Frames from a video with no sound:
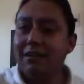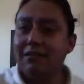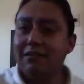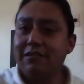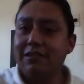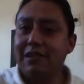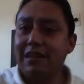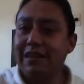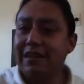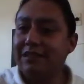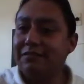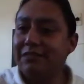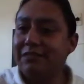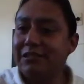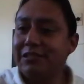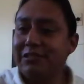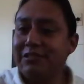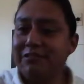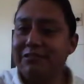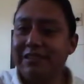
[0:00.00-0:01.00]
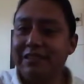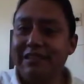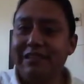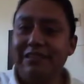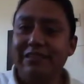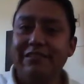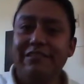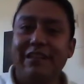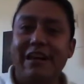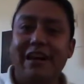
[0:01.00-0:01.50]
Today I'm showing
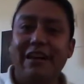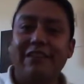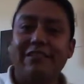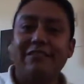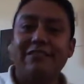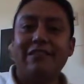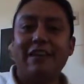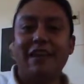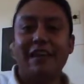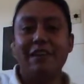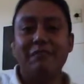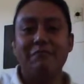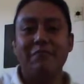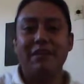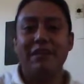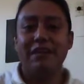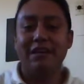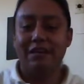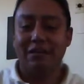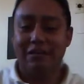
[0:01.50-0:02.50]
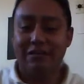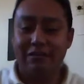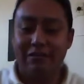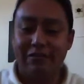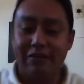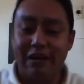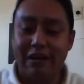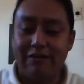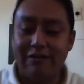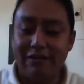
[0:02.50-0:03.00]
you how I make
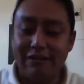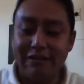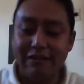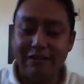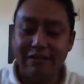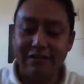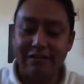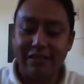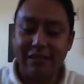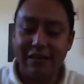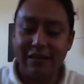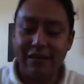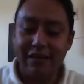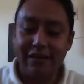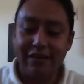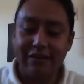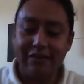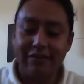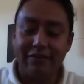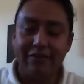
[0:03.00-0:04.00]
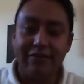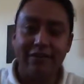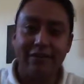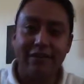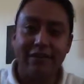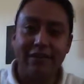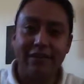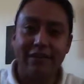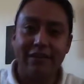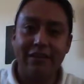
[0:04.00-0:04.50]
or how I decide on
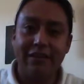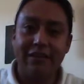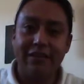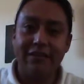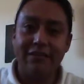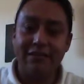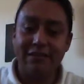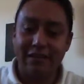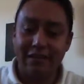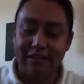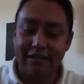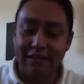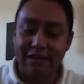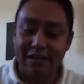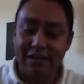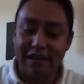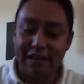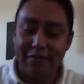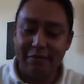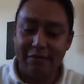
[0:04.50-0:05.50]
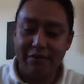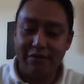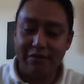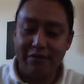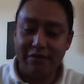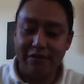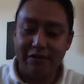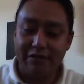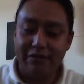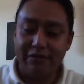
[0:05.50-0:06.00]
the inside diameter
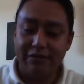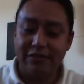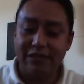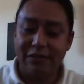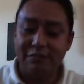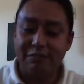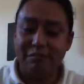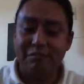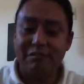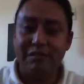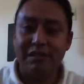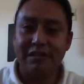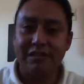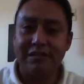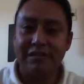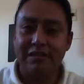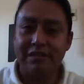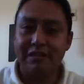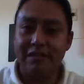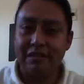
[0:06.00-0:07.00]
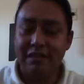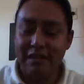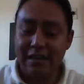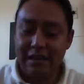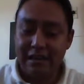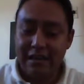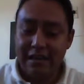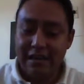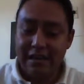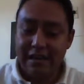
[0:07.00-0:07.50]
of jump rings
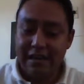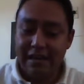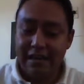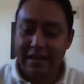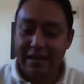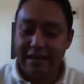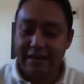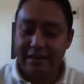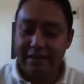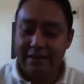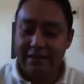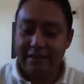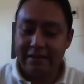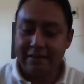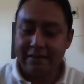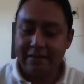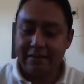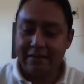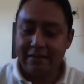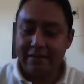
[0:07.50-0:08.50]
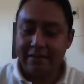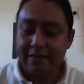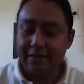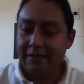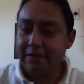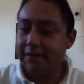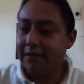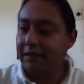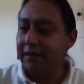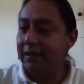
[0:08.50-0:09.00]
and
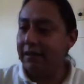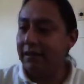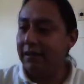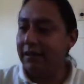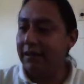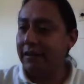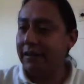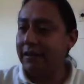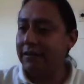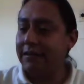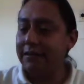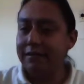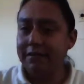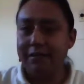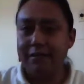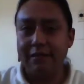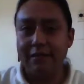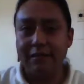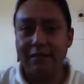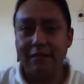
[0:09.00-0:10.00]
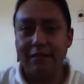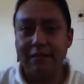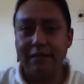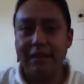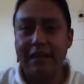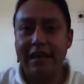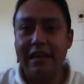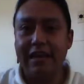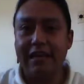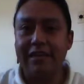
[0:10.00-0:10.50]
the
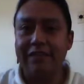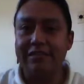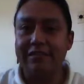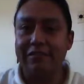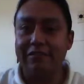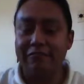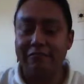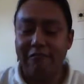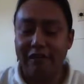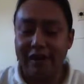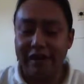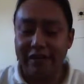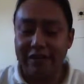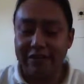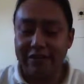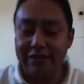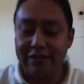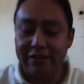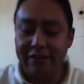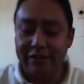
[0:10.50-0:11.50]
gauge of wire.